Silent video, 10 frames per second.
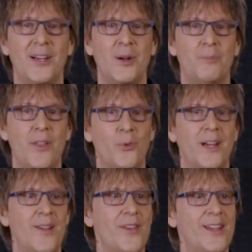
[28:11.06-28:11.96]
By the
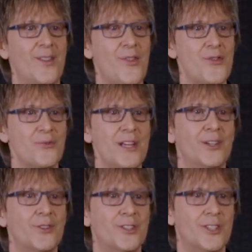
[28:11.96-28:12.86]
way, the
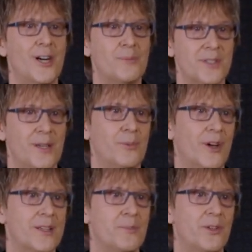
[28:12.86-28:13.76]
300 TOPS number
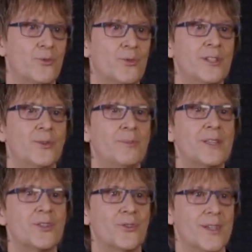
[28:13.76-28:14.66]
has been a real
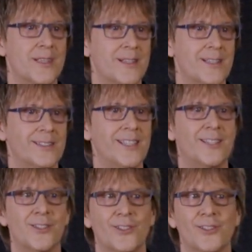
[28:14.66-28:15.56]
mystery since it
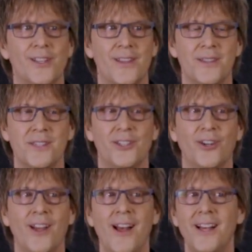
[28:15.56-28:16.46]
leaked early this year.
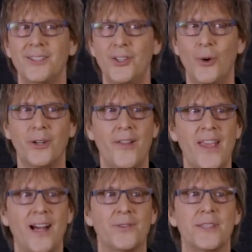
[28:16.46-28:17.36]
No one on the
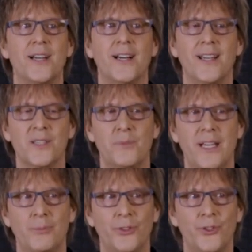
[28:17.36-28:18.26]
outside has been
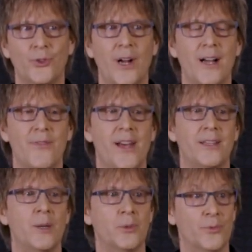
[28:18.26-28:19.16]
able to derive that
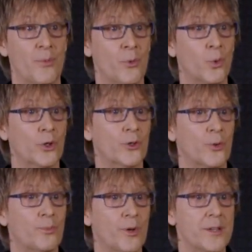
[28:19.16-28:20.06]
number from the
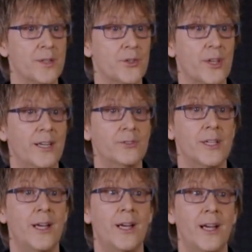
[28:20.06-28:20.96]
workgroup processor count
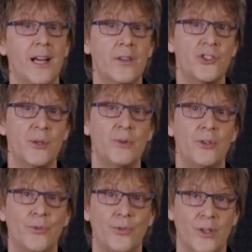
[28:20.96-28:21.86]
and the
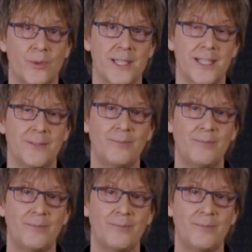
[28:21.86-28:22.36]
GPU frequency.